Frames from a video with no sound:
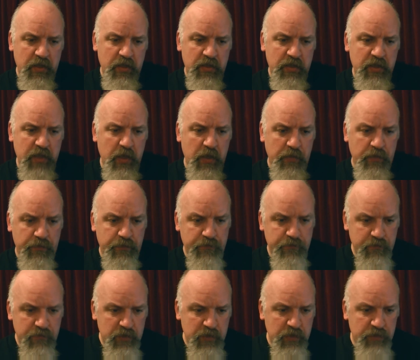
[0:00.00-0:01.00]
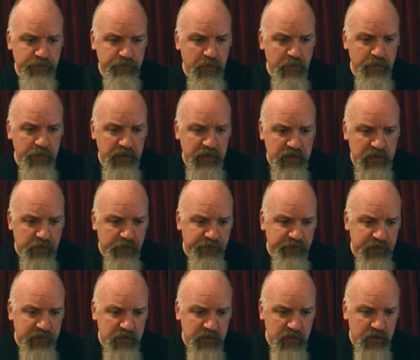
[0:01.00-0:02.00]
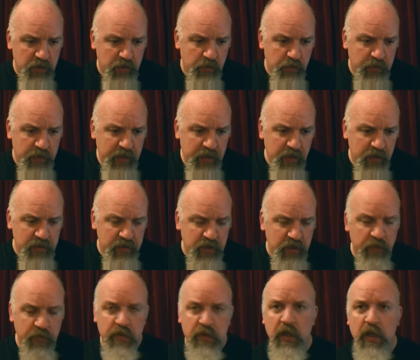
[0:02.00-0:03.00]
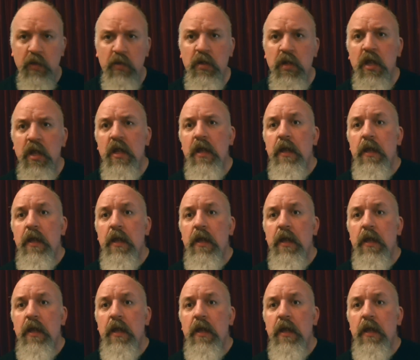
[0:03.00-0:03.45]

so it's probably something to do with that I don't know